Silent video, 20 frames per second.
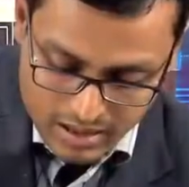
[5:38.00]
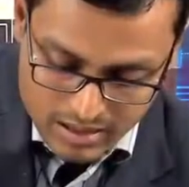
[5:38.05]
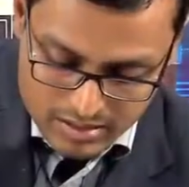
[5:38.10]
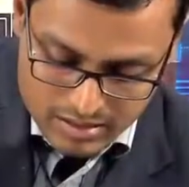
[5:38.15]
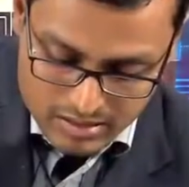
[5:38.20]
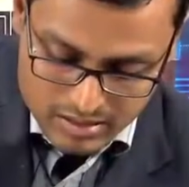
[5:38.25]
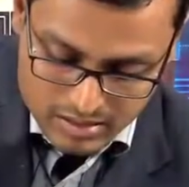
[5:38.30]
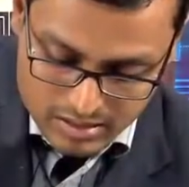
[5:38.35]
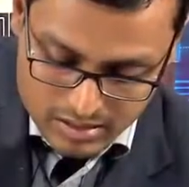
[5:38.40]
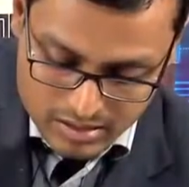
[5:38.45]

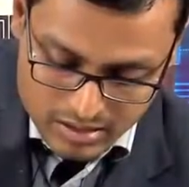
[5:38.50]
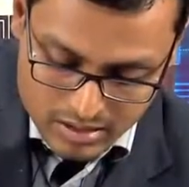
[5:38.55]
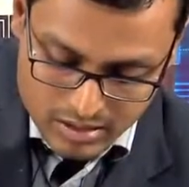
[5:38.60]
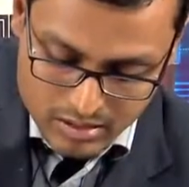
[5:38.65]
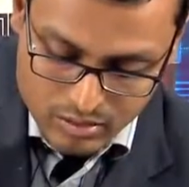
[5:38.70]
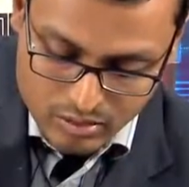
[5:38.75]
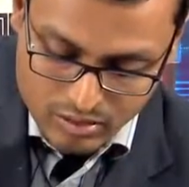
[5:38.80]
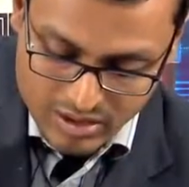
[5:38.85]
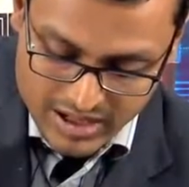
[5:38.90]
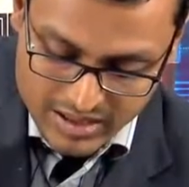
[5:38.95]
is
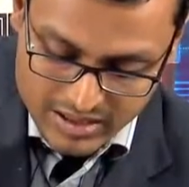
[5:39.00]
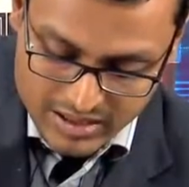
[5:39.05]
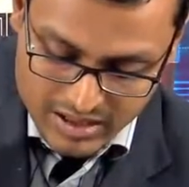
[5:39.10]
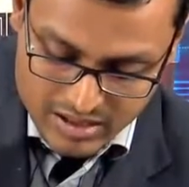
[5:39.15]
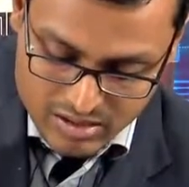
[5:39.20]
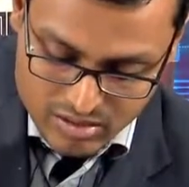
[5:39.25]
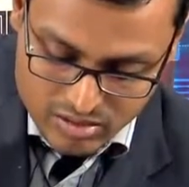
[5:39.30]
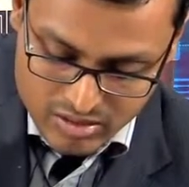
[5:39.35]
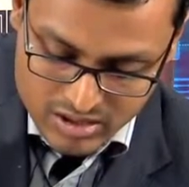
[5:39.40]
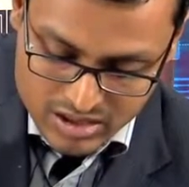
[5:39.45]
quite
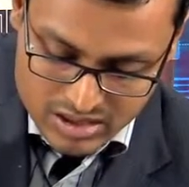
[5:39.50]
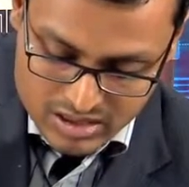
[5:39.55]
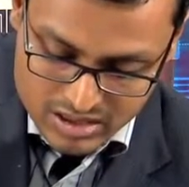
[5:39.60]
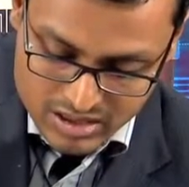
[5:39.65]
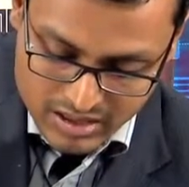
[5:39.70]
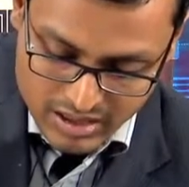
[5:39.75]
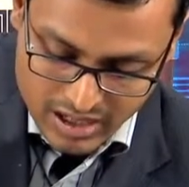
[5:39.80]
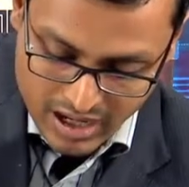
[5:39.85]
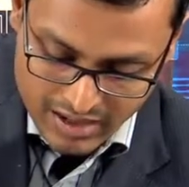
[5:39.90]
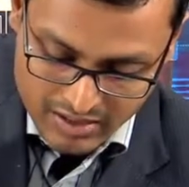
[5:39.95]

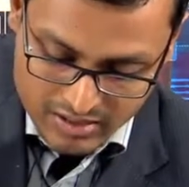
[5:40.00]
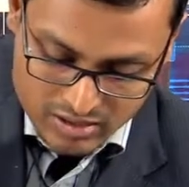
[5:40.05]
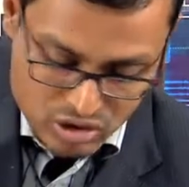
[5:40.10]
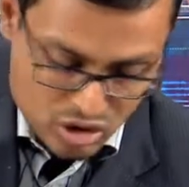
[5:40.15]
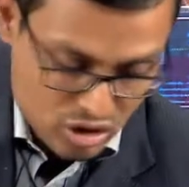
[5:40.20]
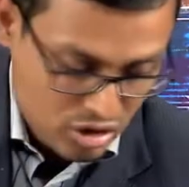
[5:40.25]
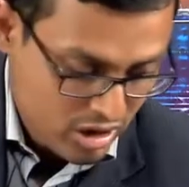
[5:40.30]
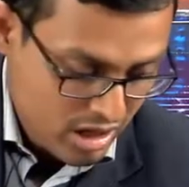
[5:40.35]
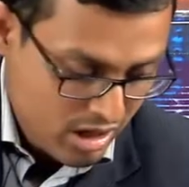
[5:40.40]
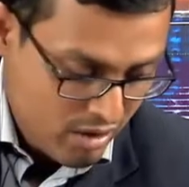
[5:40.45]
interesting and
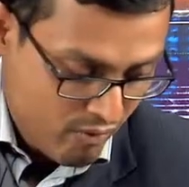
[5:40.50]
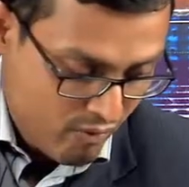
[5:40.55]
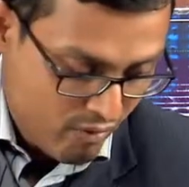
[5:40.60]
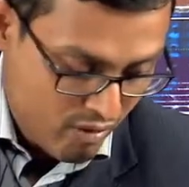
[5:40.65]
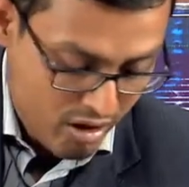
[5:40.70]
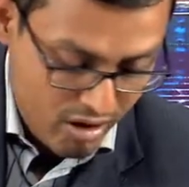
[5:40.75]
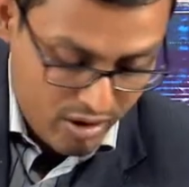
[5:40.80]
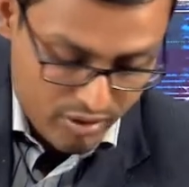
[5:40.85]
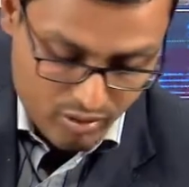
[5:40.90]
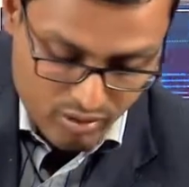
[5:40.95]

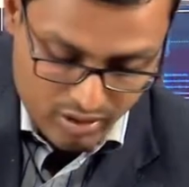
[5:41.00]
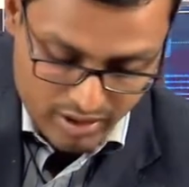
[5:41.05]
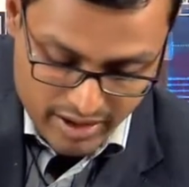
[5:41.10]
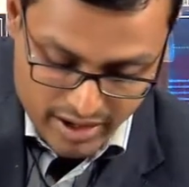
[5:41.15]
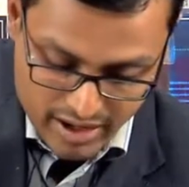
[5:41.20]
straightforward,